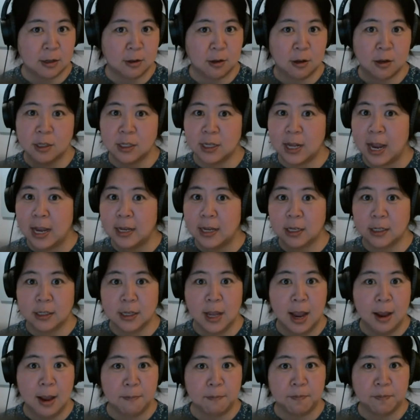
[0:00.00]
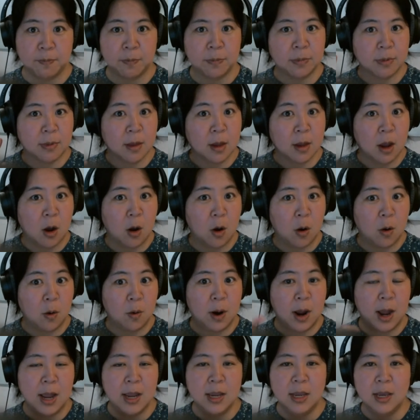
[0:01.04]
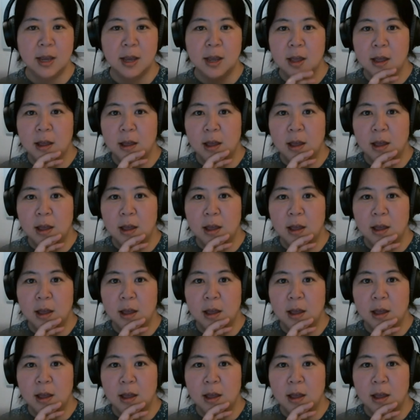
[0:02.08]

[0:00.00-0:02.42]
stays the same. All right.